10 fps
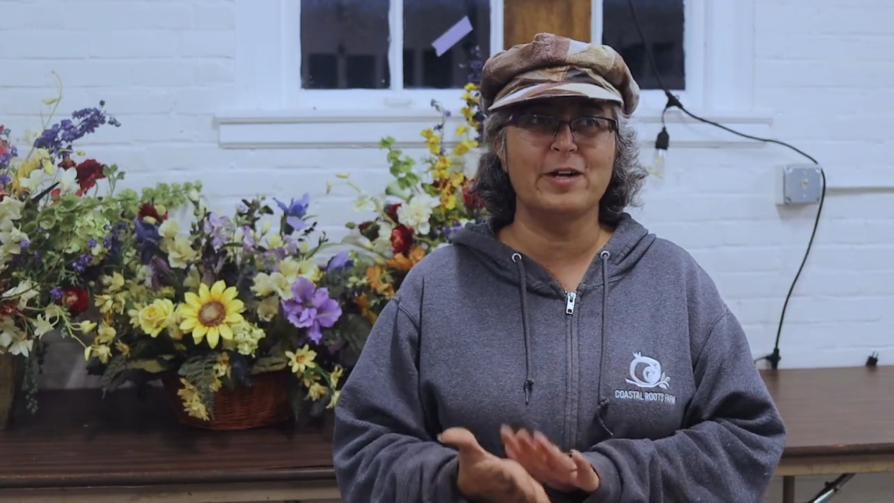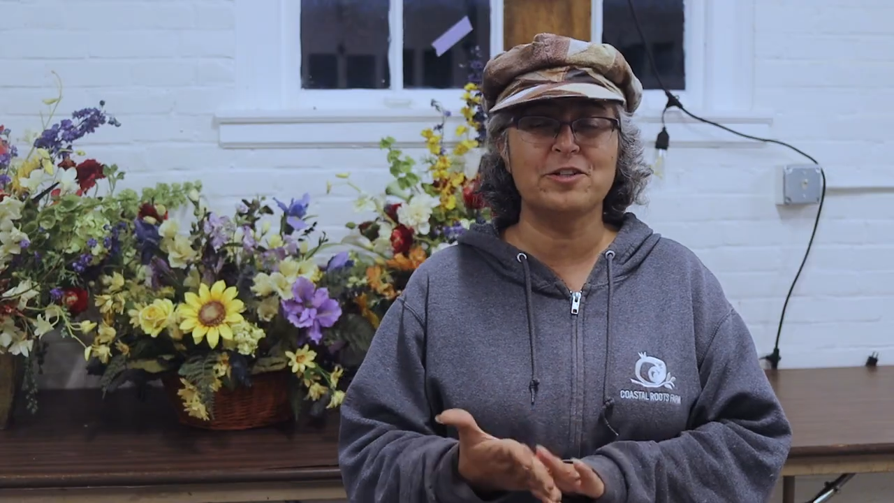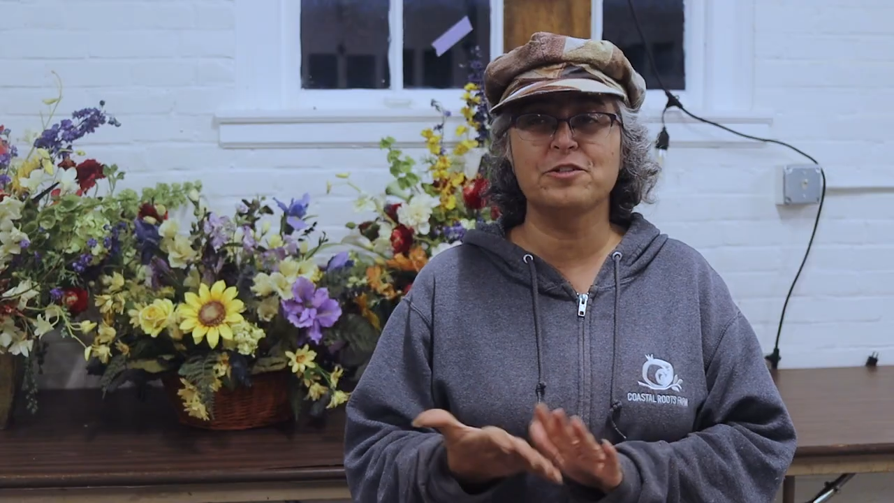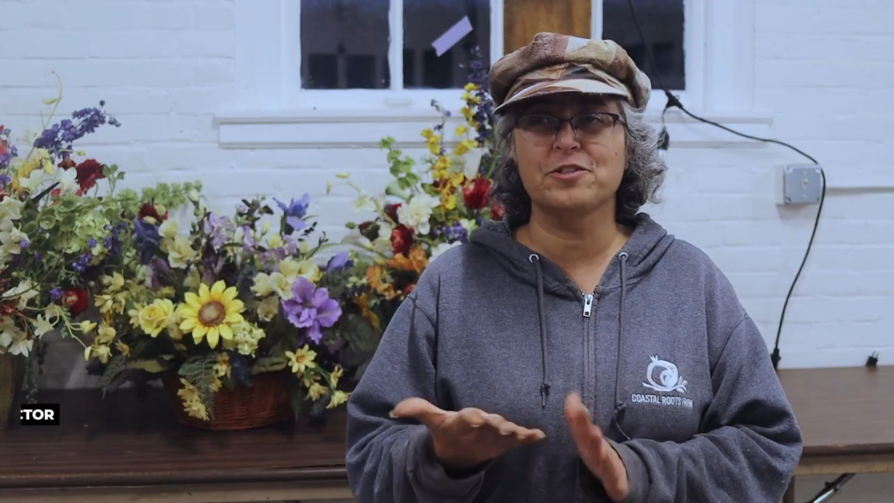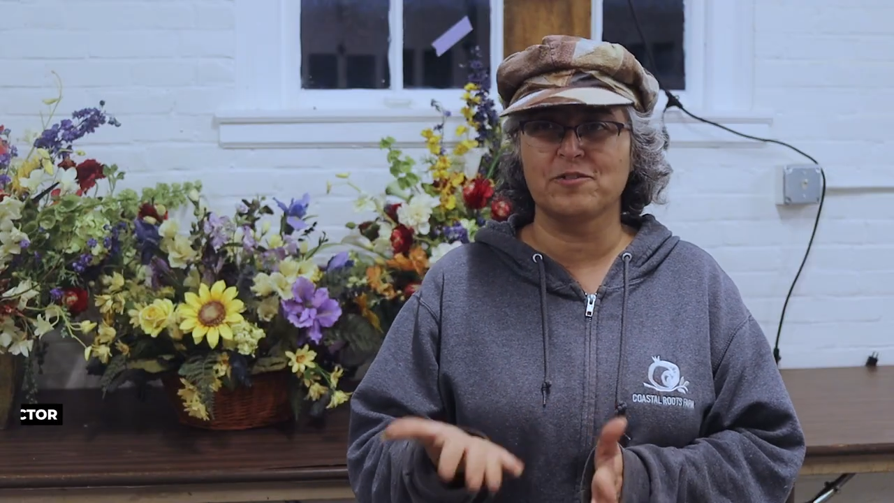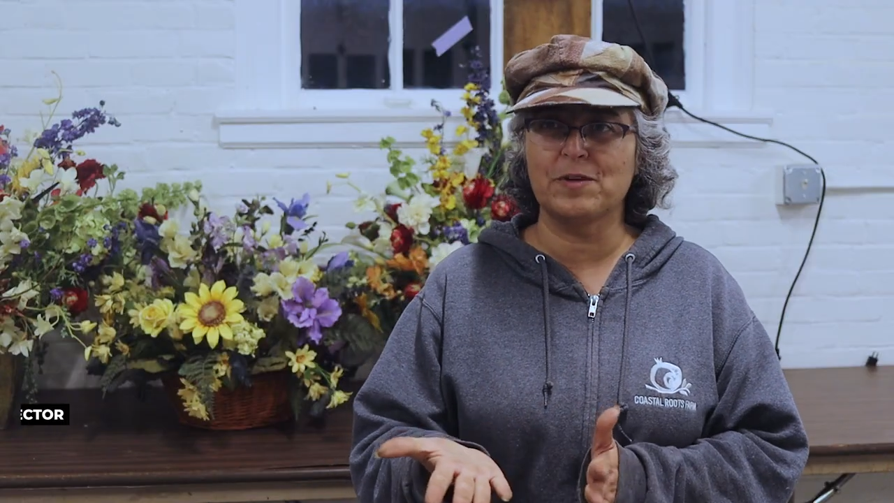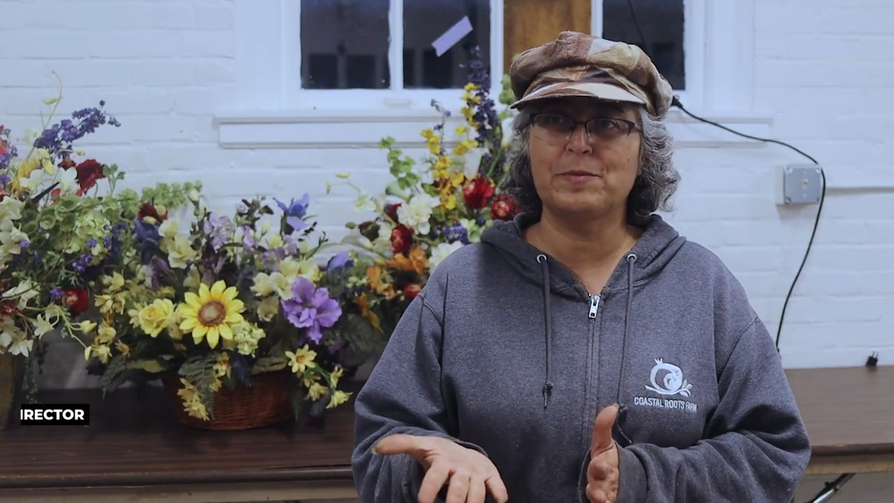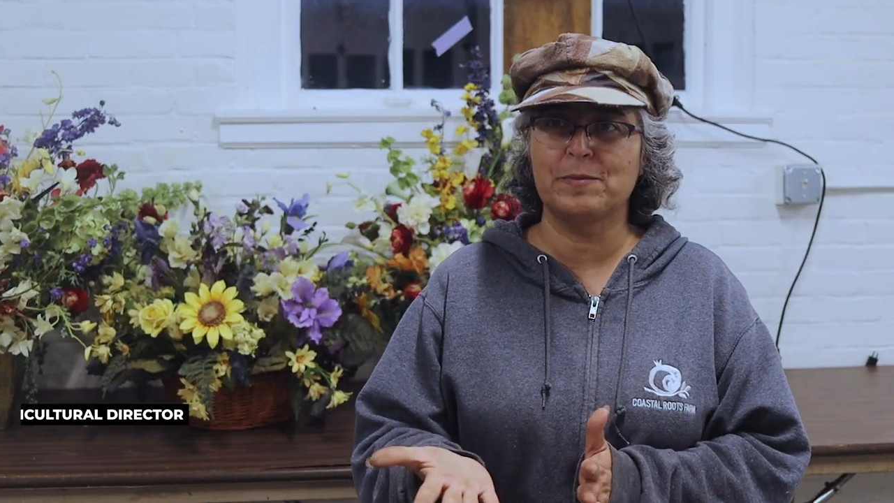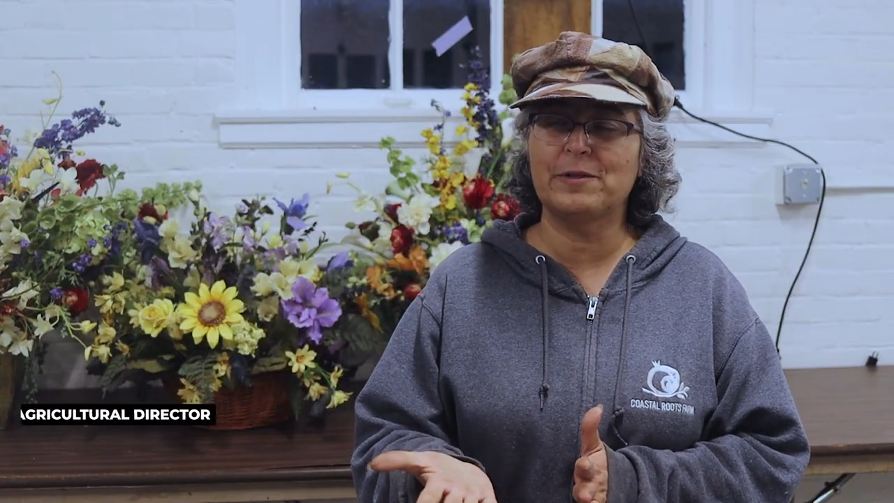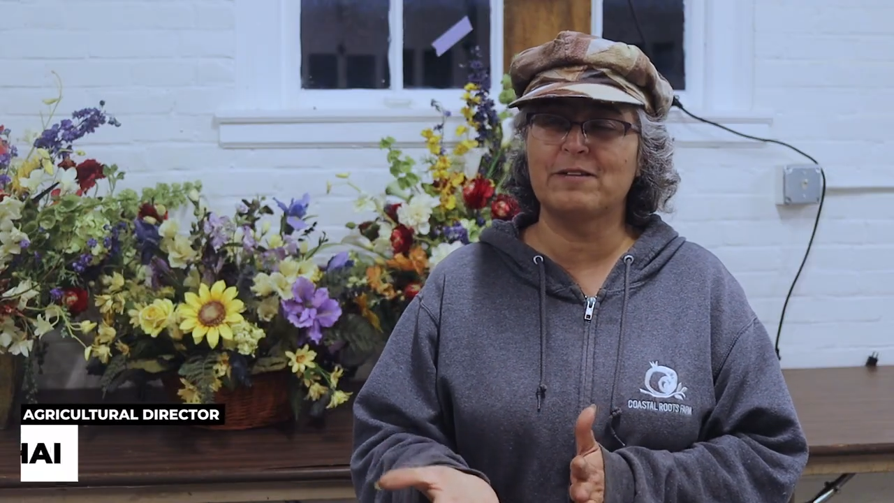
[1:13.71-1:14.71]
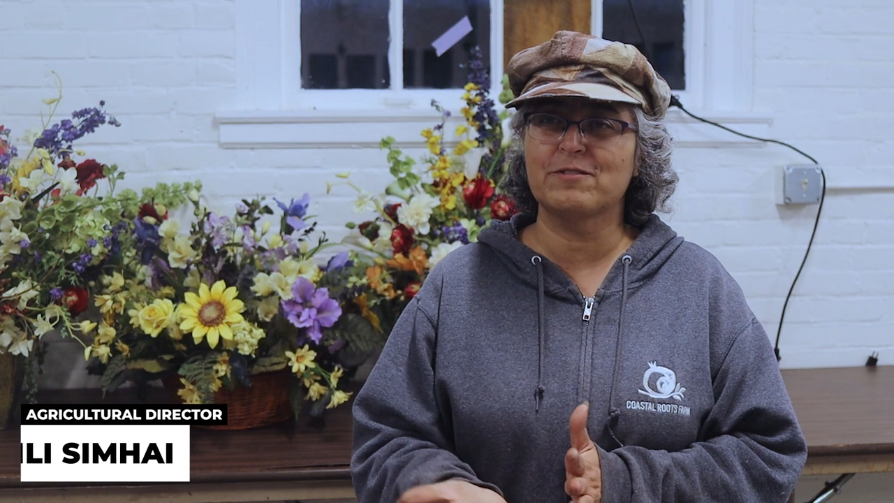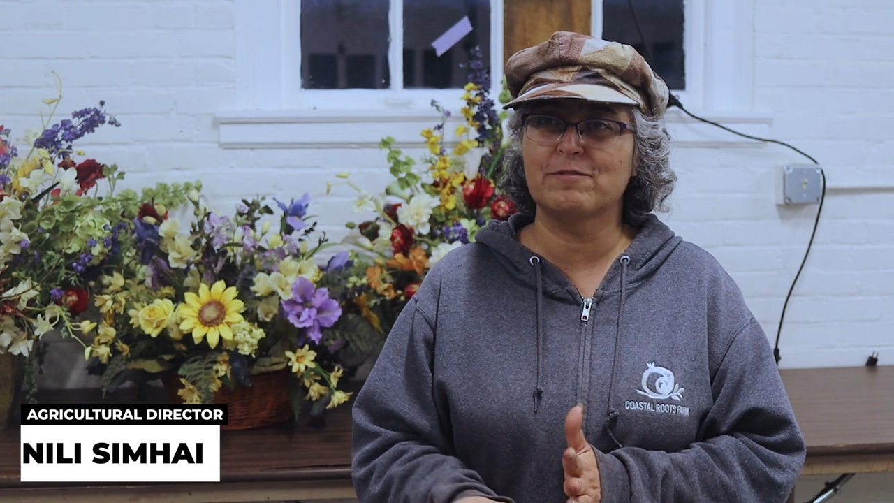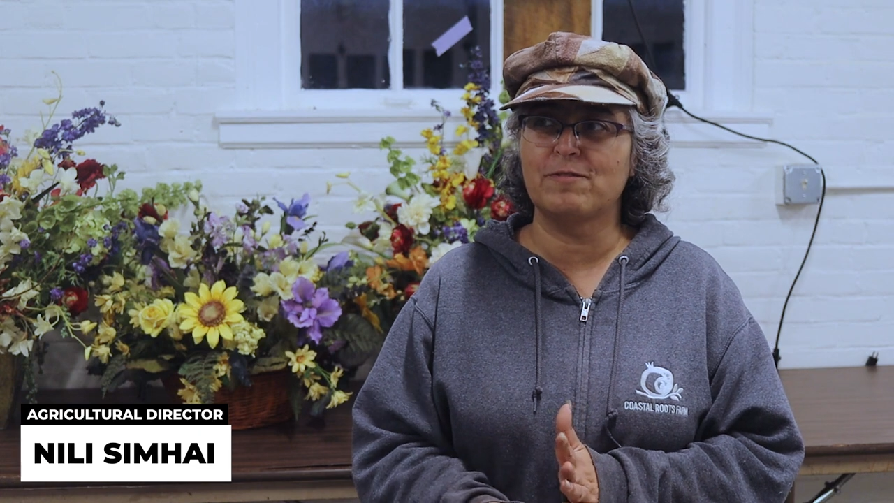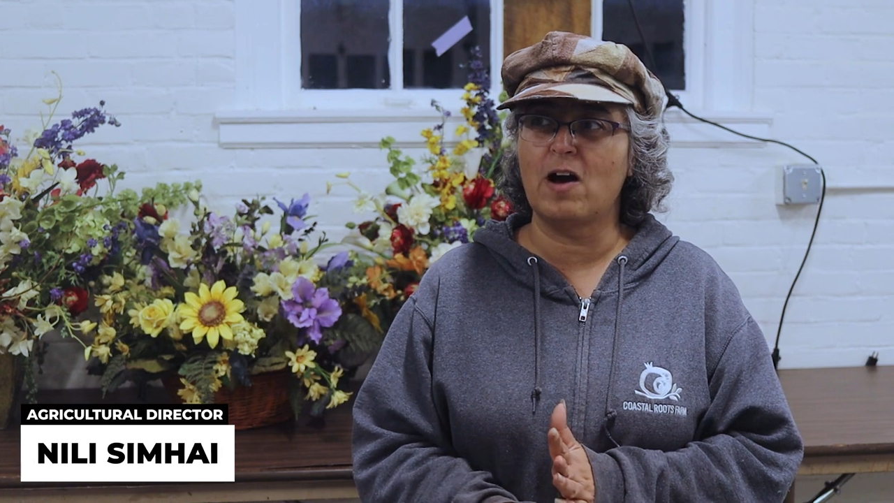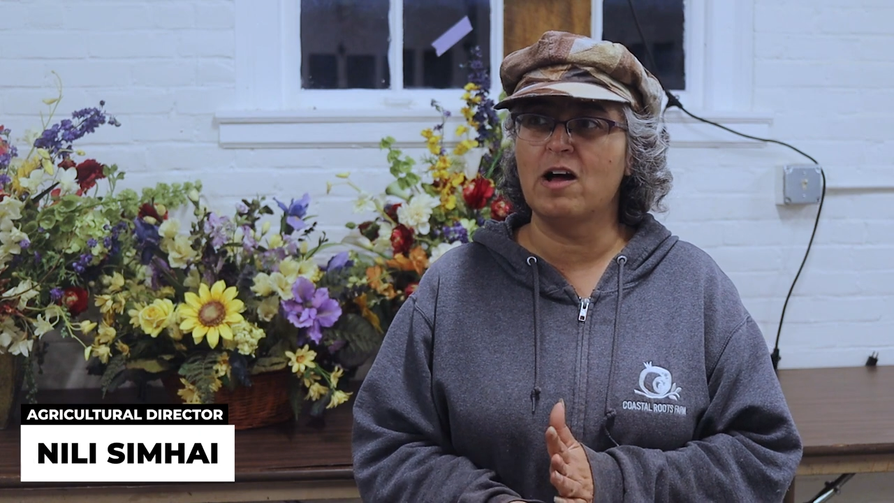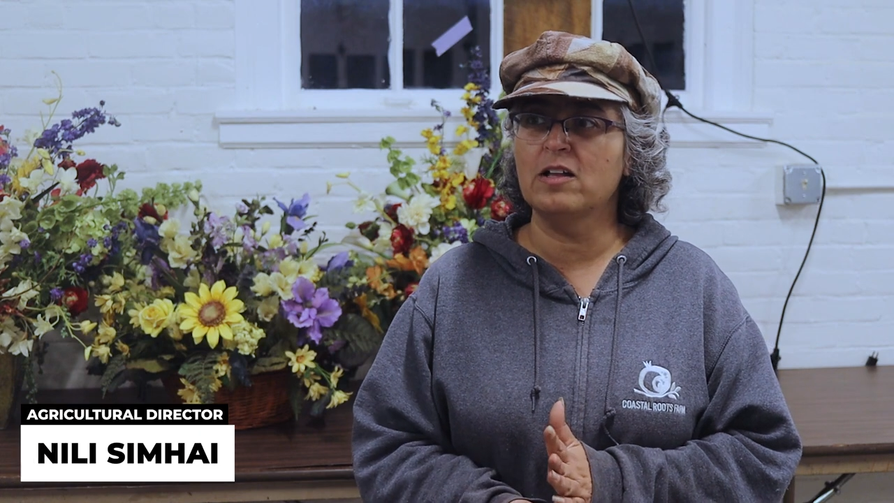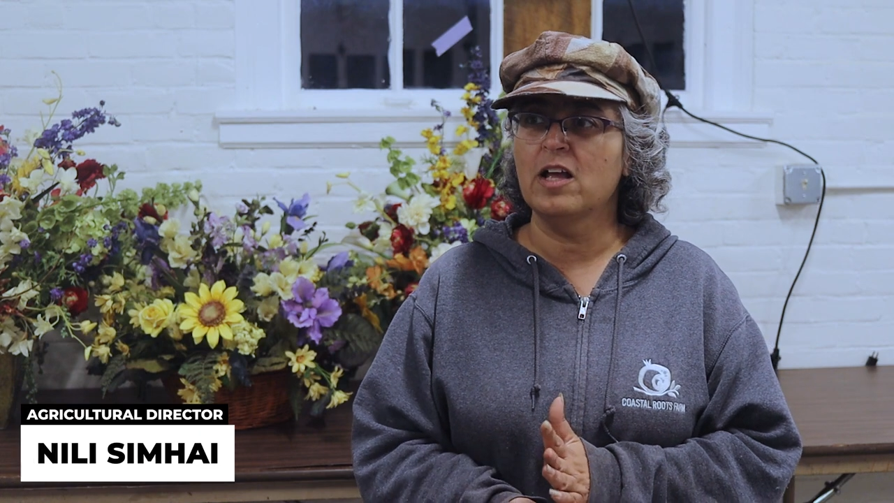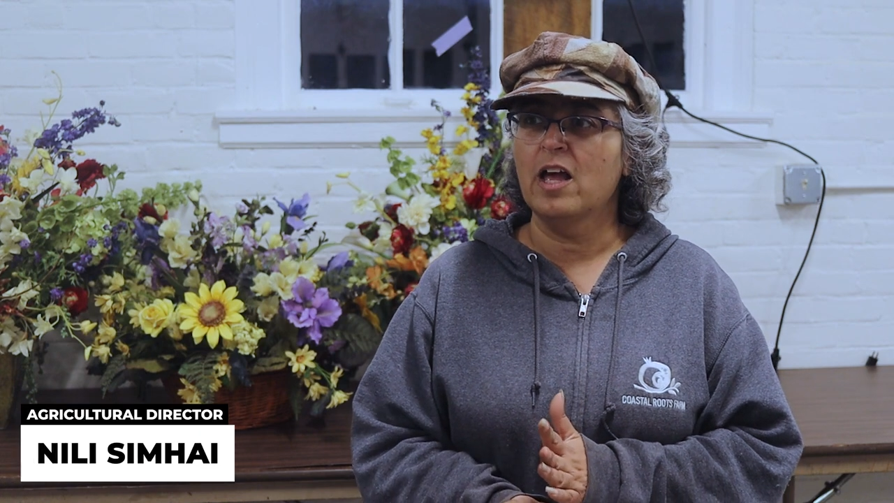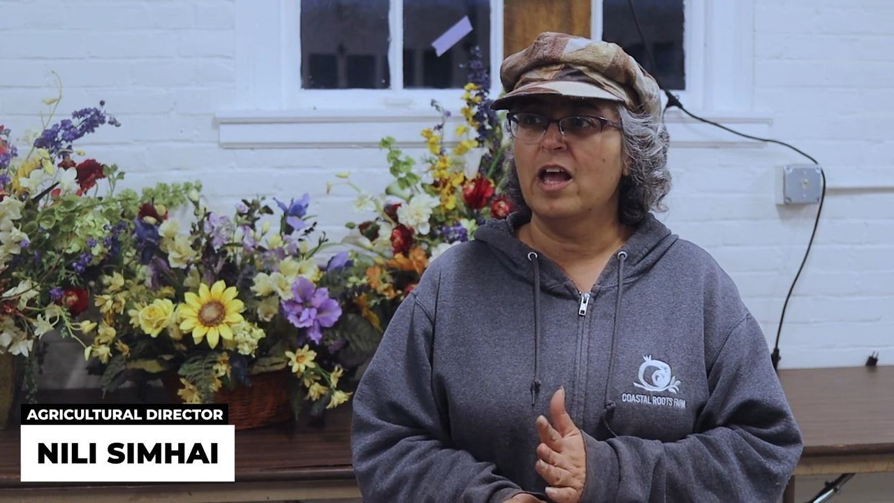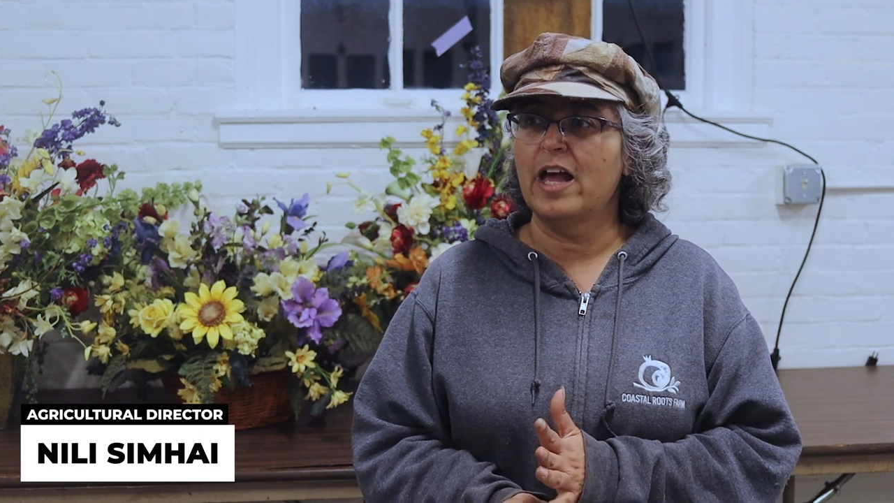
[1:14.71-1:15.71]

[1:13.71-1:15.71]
we actually survey people every fall,